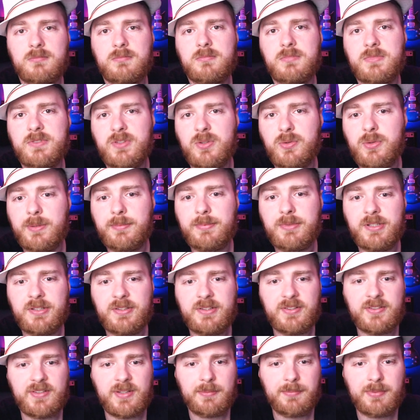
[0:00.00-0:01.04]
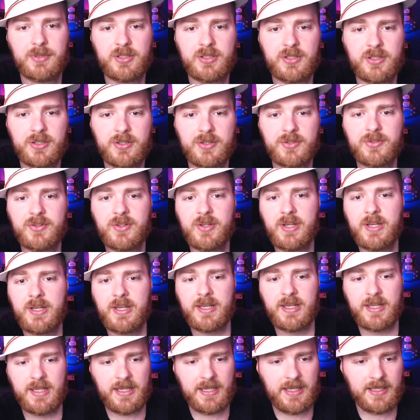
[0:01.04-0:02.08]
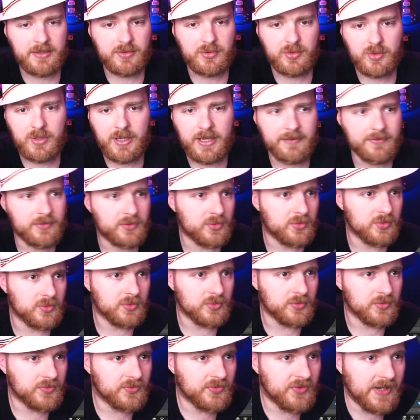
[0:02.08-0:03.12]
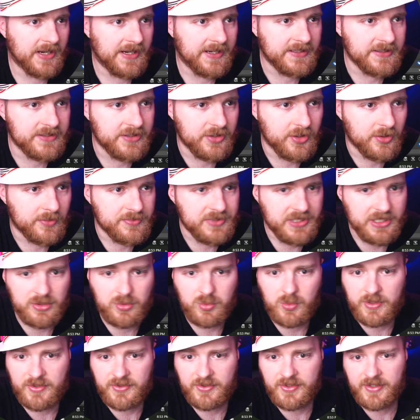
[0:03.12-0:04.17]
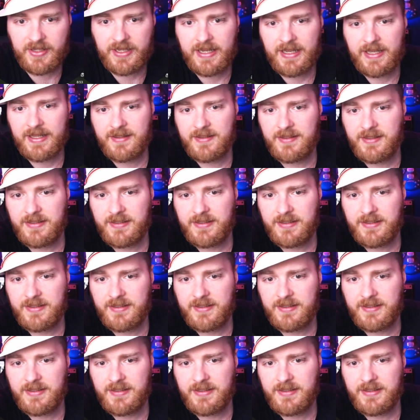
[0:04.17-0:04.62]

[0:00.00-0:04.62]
script disappears and you have to find the object once again,